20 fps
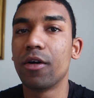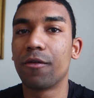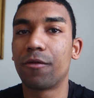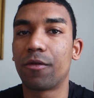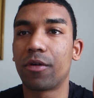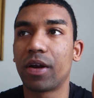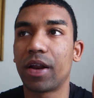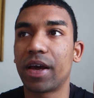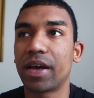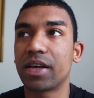
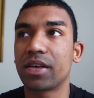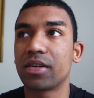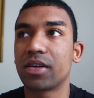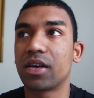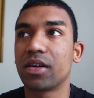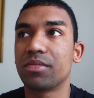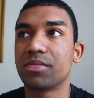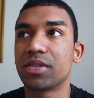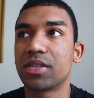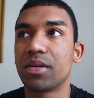for
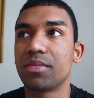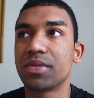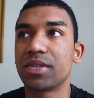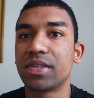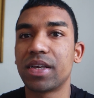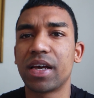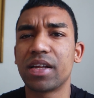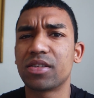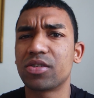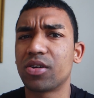some
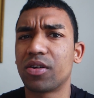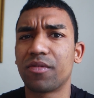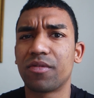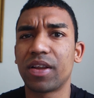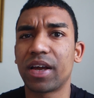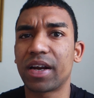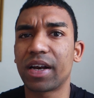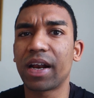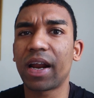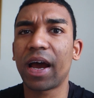sets of
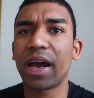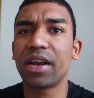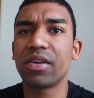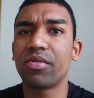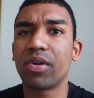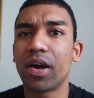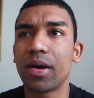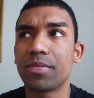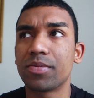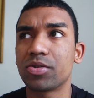9
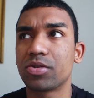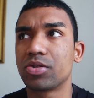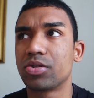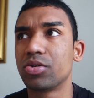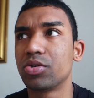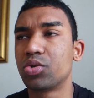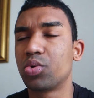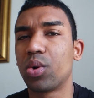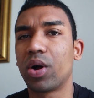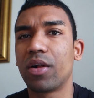reps
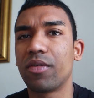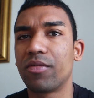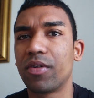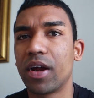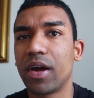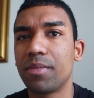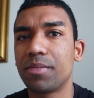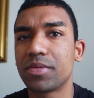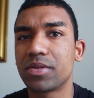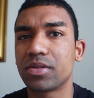to 12
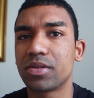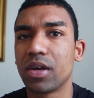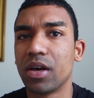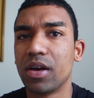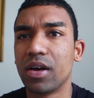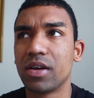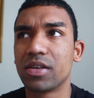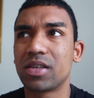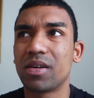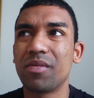reps,
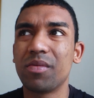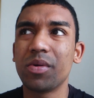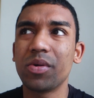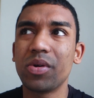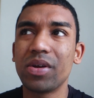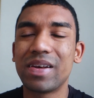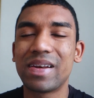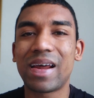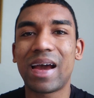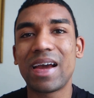somewhere
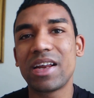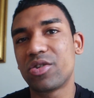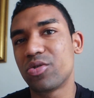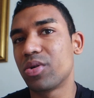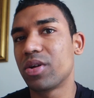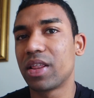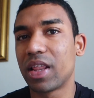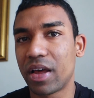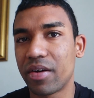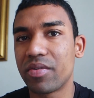between 9
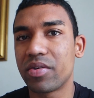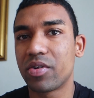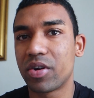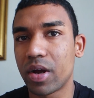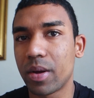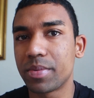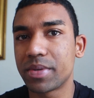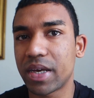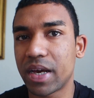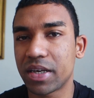to 11
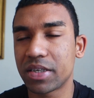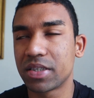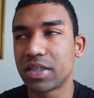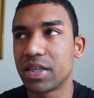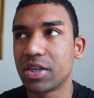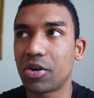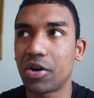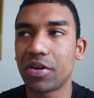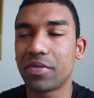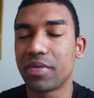reps
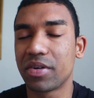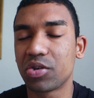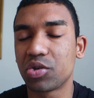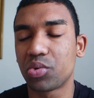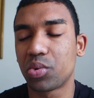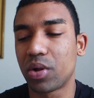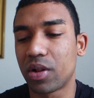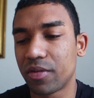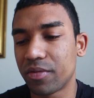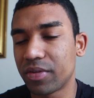actually, not even
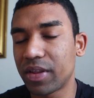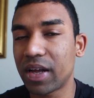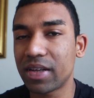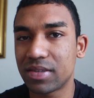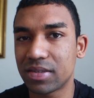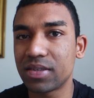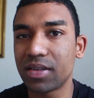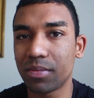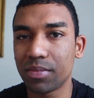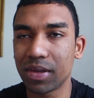12.
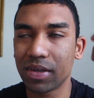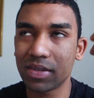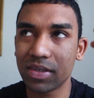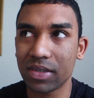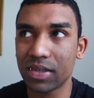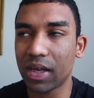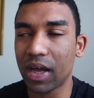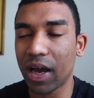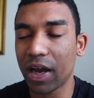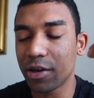That's something
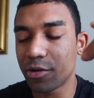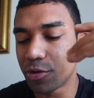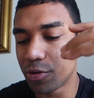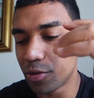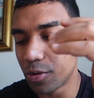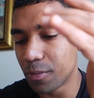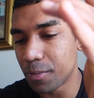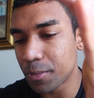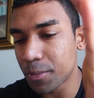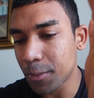that I
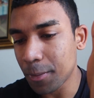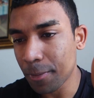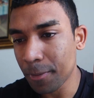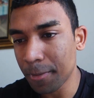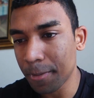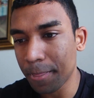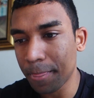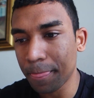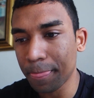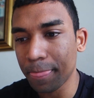do.
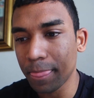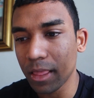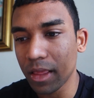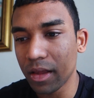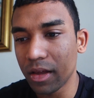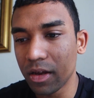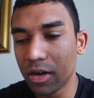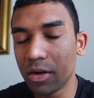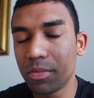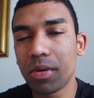
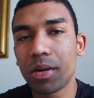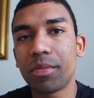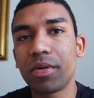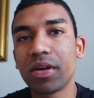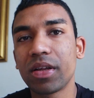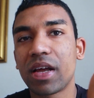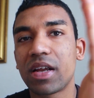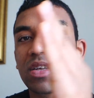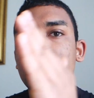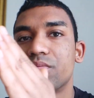
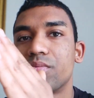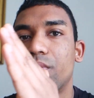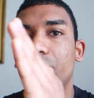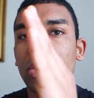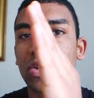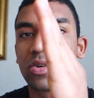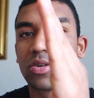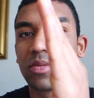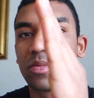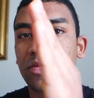Remember, that is
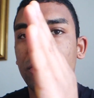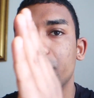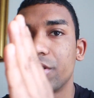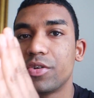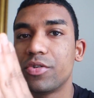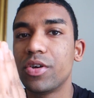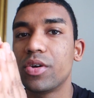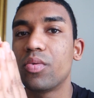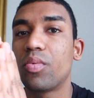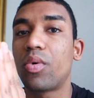volume. When
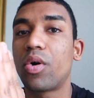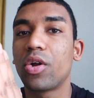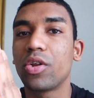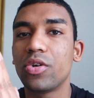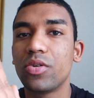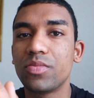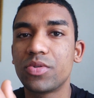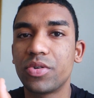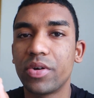you're doing volume